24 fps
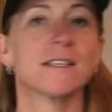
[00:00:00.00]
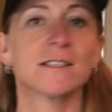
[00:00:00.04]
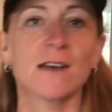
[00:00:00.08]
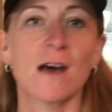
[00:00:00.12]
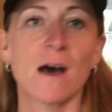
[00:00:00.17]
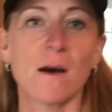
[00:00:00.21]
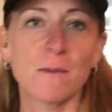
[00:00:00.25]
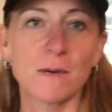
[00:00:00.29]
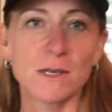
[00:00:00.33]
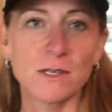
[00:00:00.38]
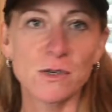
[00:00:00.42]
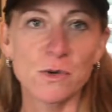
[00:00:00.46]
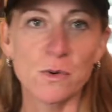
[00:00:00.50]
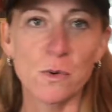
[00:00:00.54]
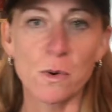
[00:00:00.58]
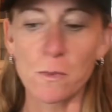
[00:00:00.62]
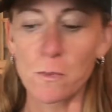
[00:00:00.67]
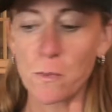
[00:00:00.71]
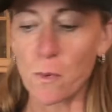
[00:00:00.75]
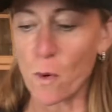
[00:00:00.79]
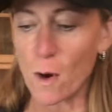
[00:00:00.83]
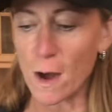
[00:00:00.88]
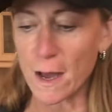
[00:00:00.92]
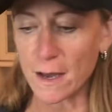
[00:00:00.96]
is coming to a
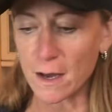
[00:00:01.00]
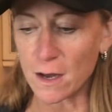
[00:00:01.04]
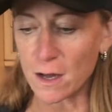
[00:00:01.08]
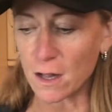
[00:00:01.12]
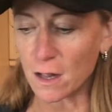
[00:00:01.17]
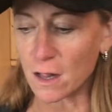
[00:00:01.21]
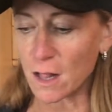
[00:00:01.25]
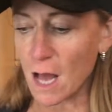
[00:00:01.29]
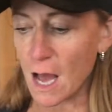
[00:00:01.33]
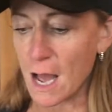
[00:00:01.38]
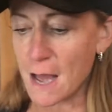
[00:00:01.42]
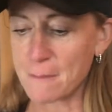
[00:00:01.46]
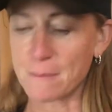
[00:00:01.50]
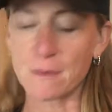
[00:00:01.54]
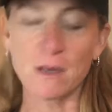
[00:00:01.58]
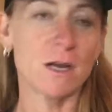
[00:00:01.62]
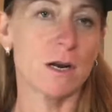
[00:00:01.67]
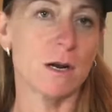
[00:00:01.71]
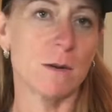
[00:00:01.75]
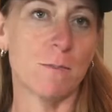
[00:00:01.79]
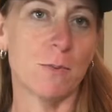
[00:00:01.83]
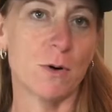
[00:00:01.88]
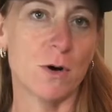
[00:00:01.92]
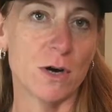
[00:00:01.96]
boil. I'm
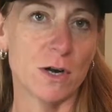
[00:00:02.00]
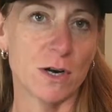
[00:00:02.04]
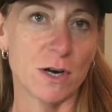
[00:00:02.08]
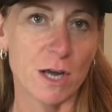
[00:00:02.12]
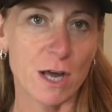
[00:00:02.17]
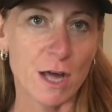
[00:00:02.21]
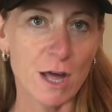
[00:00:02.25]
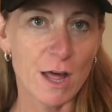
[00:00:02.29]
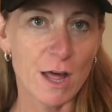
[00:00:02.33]
gonna put